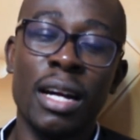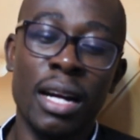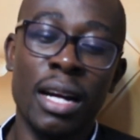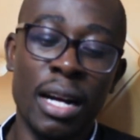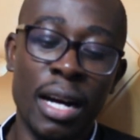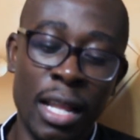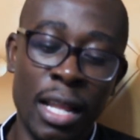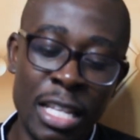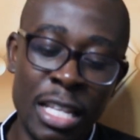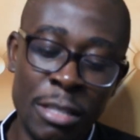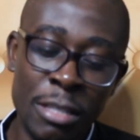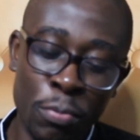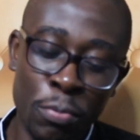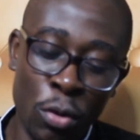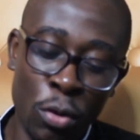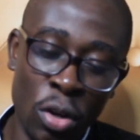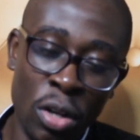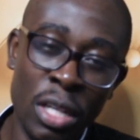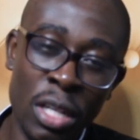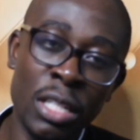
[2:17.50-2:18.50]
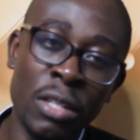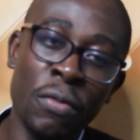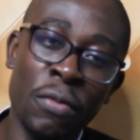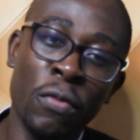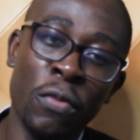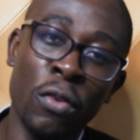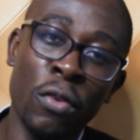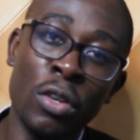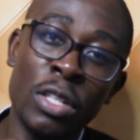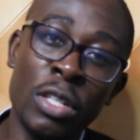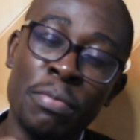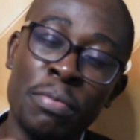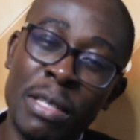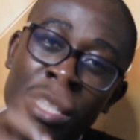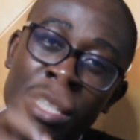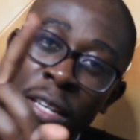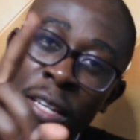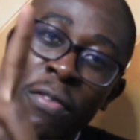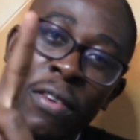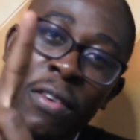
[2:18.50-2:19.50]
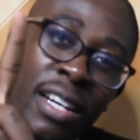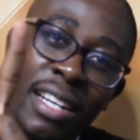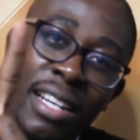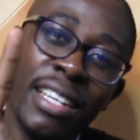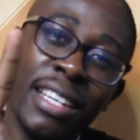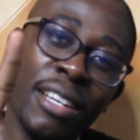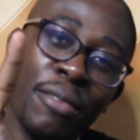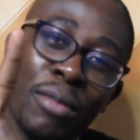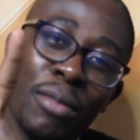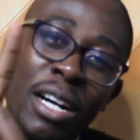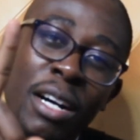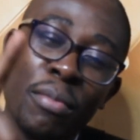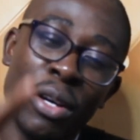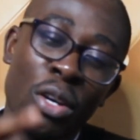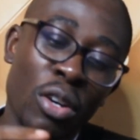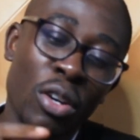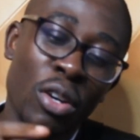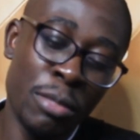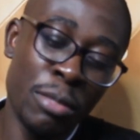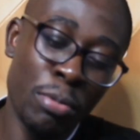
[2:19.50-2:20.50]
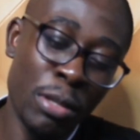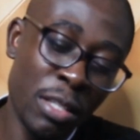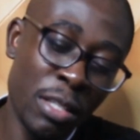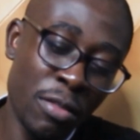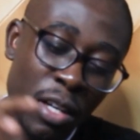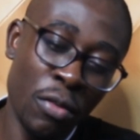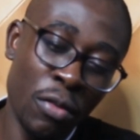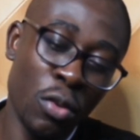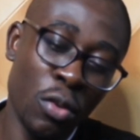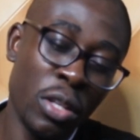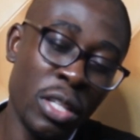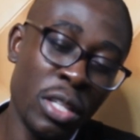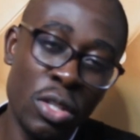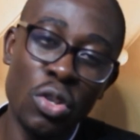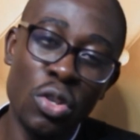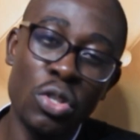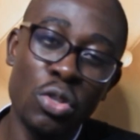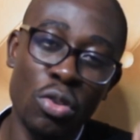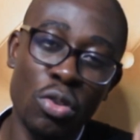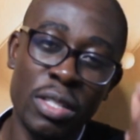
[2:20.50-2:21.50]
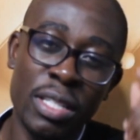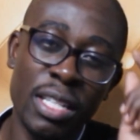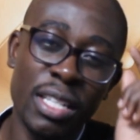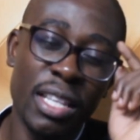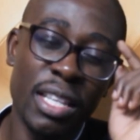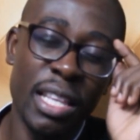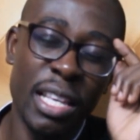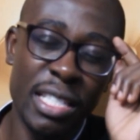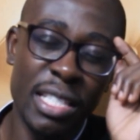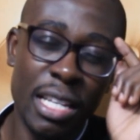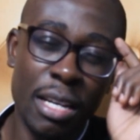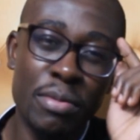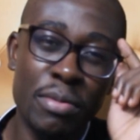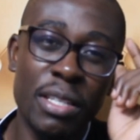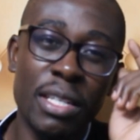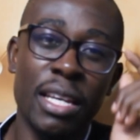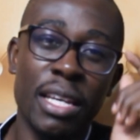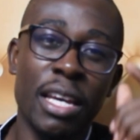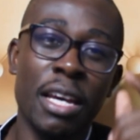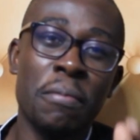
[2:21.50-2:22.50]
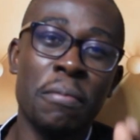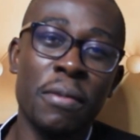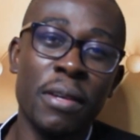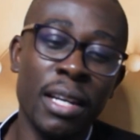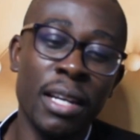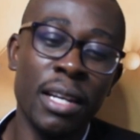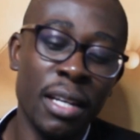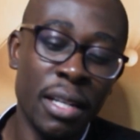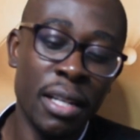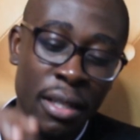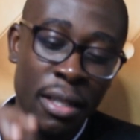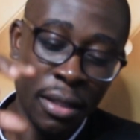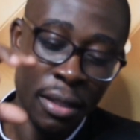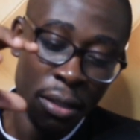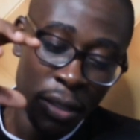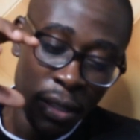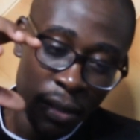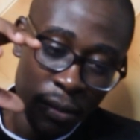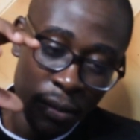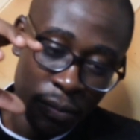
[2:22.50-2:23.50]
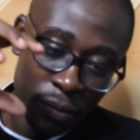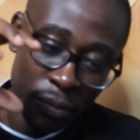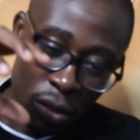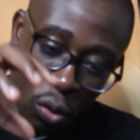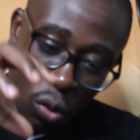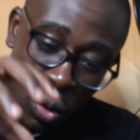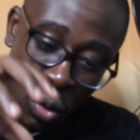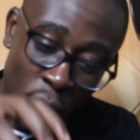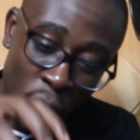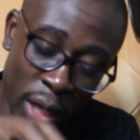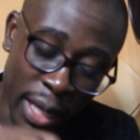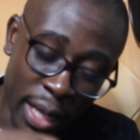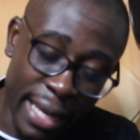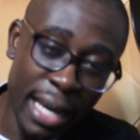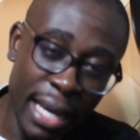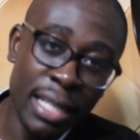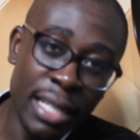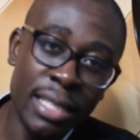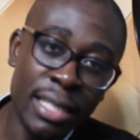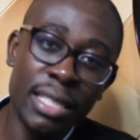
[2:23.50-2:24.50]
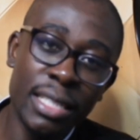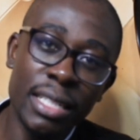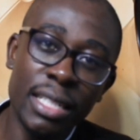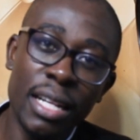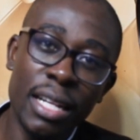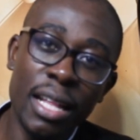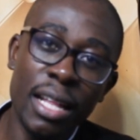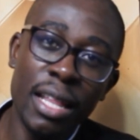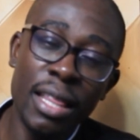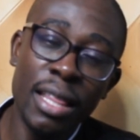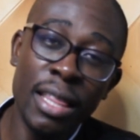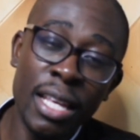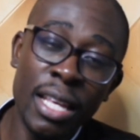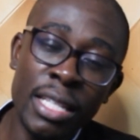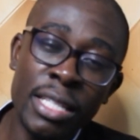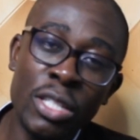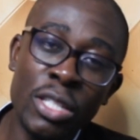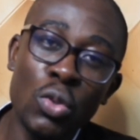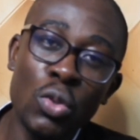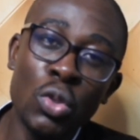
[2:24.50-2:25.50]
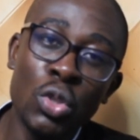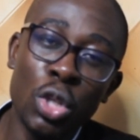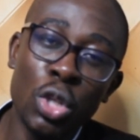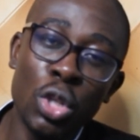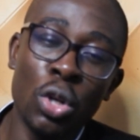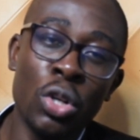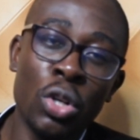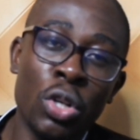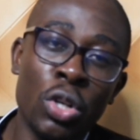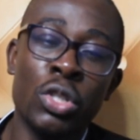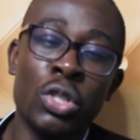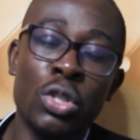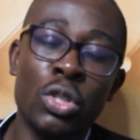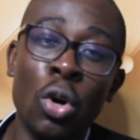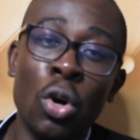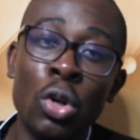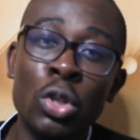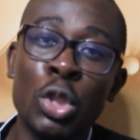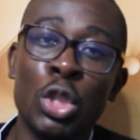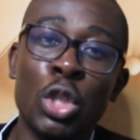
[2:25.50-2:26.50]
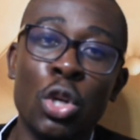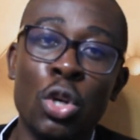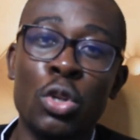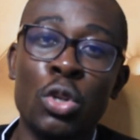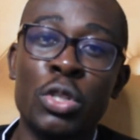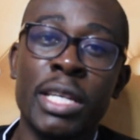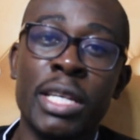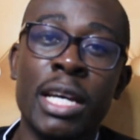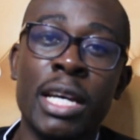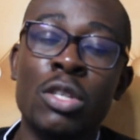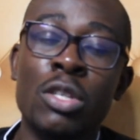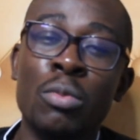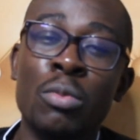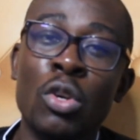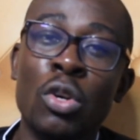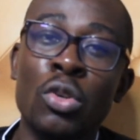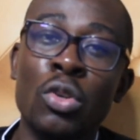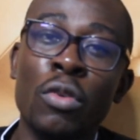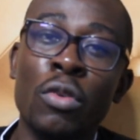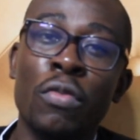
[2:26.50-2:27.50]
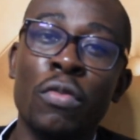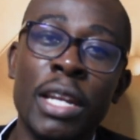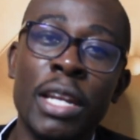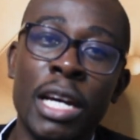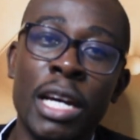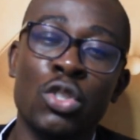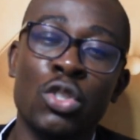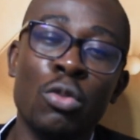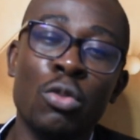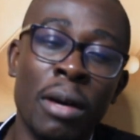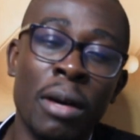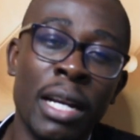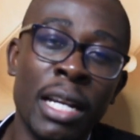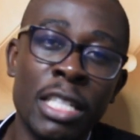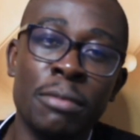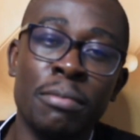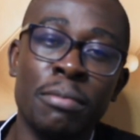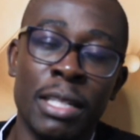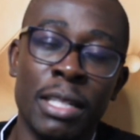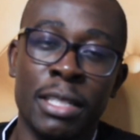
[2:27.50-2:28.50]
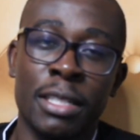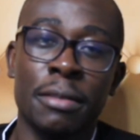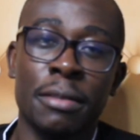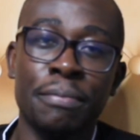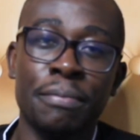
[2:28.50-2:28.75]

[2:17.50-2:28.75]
at this point, for specifically, mark my word, specifically for these students who are sitting the exams in April, you'll get these tutorials, all tutorials. Say, assuming you're doing financial management,